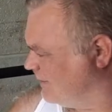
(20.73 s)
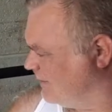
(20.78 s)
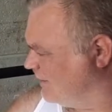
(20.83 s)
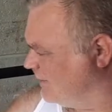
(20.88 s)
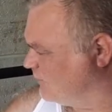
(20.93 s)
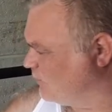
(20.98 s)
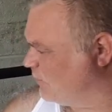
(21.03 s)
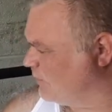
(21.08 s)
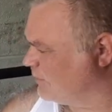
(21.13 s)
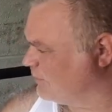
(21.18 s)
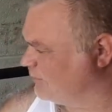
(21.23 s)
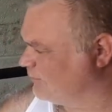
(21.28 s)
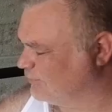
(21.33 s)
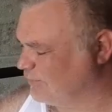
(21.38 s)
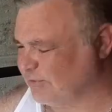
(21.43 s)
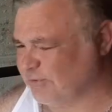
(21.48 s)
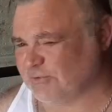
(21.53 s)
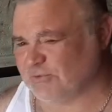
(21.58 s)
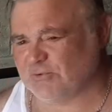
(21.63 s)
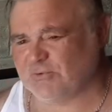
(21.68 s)
is we're going to
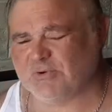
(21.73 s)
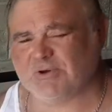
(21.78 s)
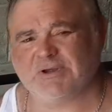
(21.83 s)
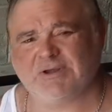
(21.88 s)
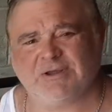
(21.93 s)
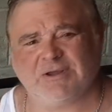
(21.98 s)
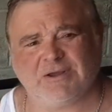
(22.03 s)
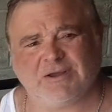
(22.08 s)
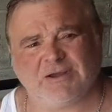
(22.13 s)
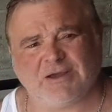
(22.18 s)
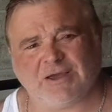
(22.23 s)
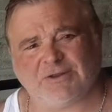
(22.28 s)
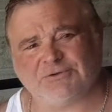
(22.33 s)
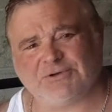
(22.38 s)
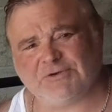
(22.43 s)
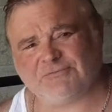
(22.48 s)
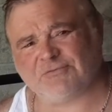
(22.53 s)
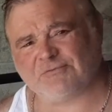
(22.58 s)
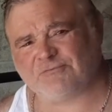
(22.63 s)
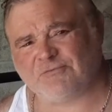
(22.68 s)
do a
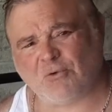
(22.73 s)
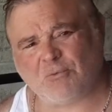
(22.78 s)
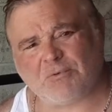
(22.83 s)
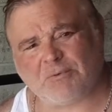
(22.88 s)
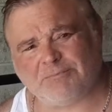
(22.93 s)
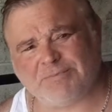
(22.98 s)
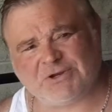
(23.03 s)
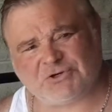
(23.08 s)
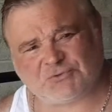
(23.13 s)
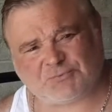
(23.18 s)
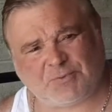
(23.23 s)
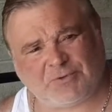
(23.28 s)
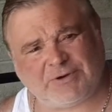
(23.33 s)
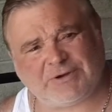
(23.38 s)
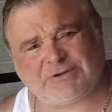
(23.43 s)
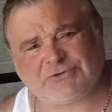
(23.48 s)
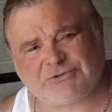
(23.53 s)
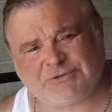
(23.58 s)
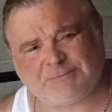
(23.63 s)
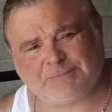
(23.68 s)
different form of bench
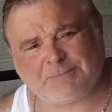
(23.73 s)
press.